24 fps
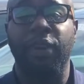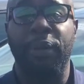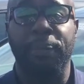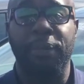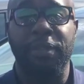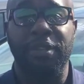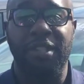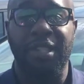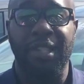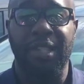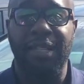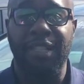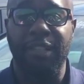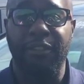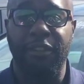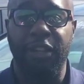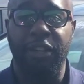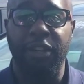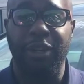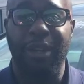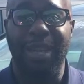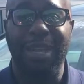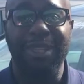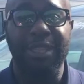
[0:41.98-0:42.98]
representative
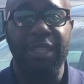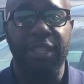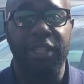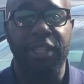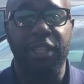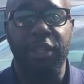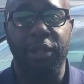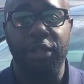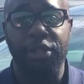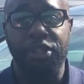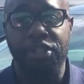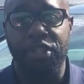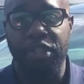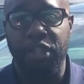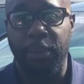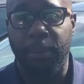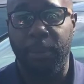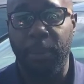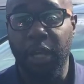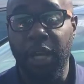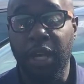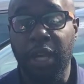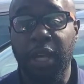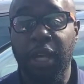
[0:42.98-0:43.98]
here at the dealership.
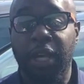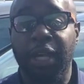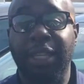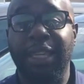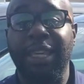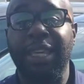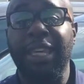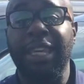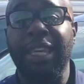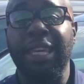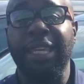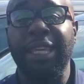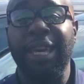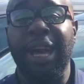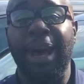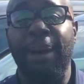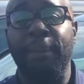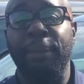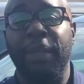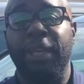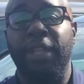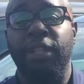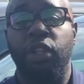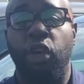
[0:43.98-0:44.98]
Again,
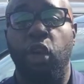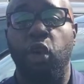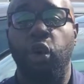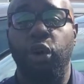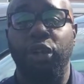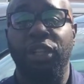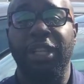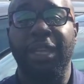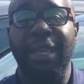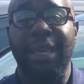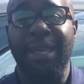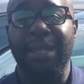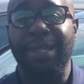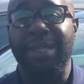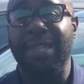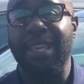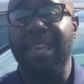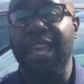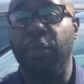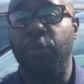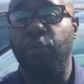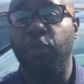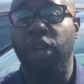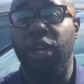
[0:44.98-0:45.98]
I'm in Courtney at
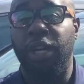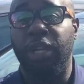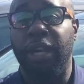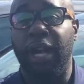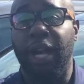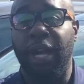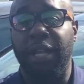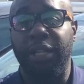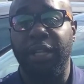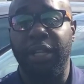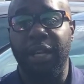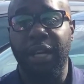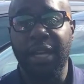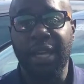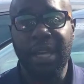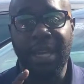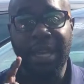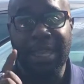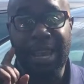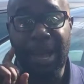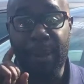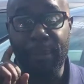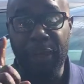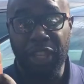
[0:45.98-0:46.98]
Tameron Honda,
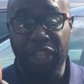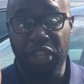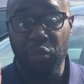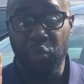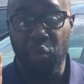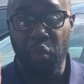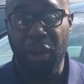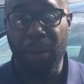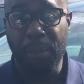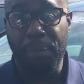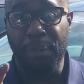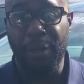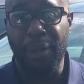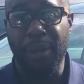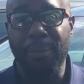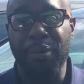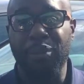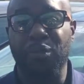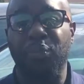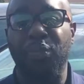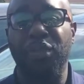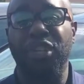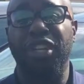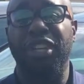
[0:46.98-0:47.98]
and I'll make you one
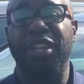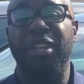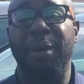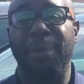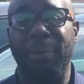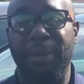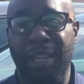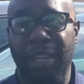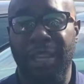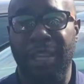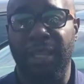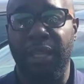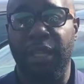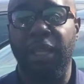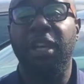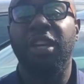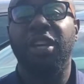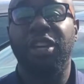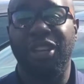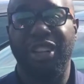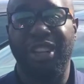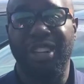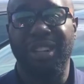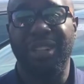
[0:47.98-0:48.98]
promise: when you come in,
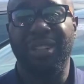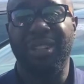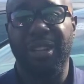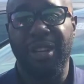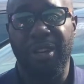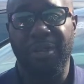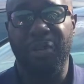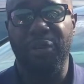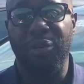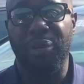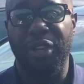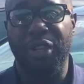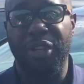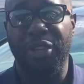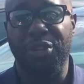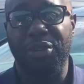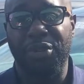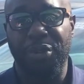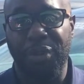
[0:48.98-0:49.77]
you're gonna love the way you're